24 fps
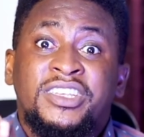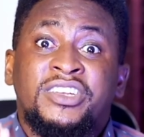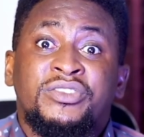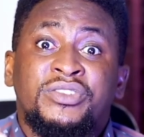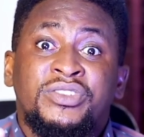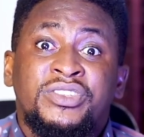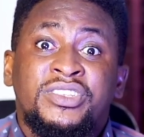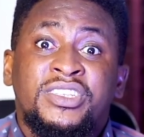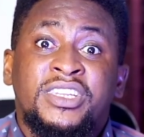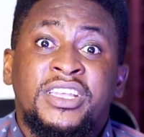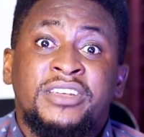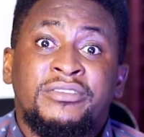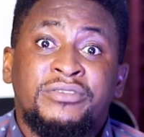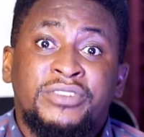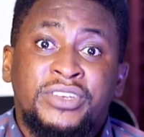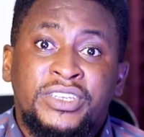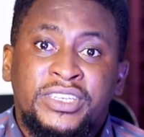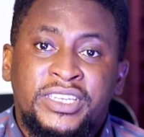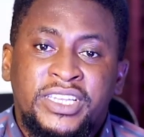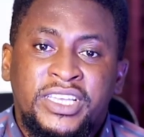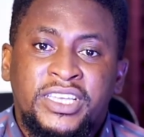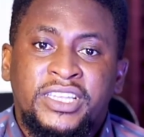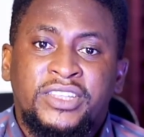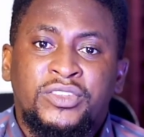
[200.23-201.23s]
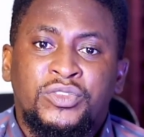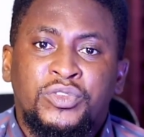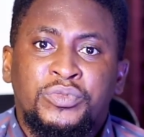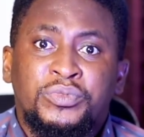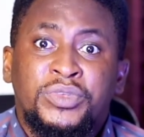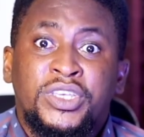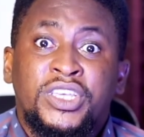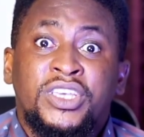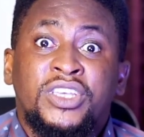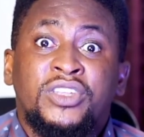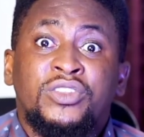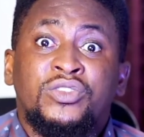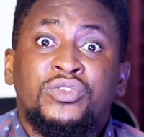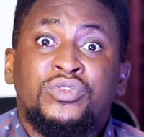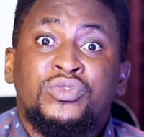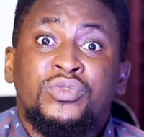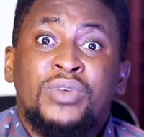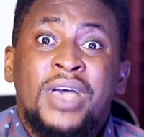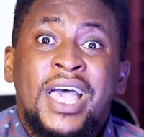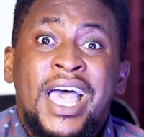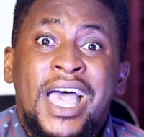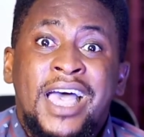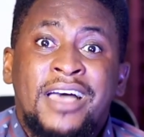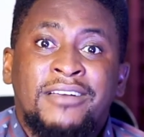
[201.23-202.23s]
increasing every day, you begin
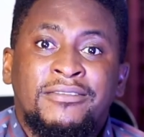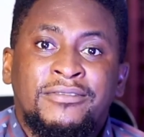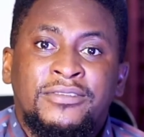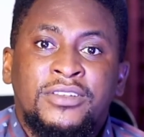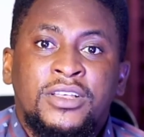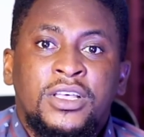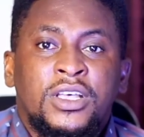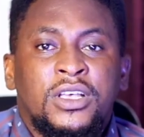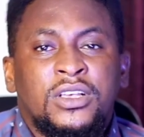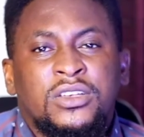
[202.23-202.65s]
to have